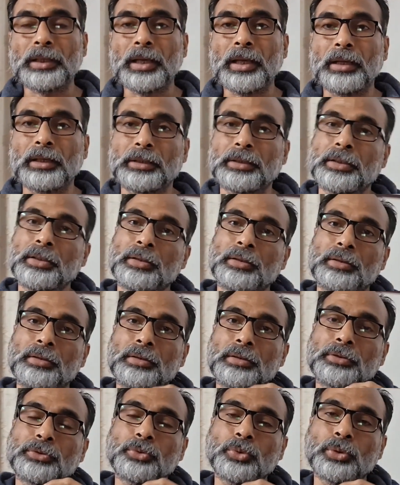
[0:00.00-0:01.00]
character,
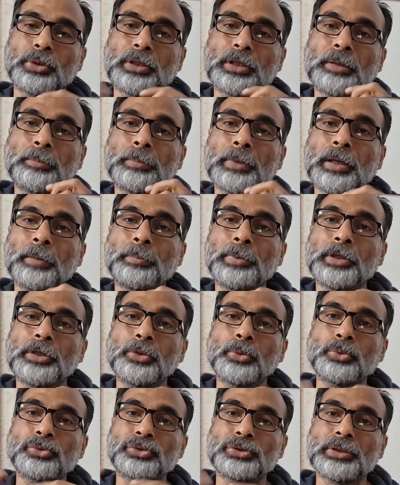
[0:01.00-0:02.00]
so he may be
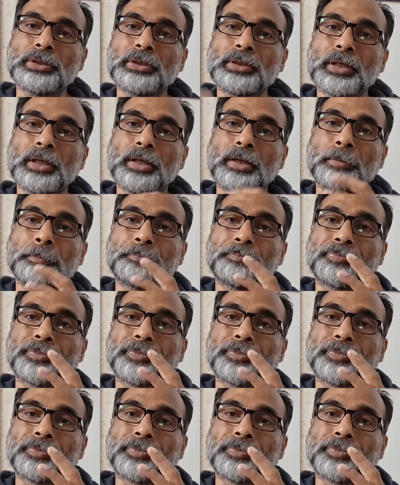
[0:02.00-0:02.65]
using a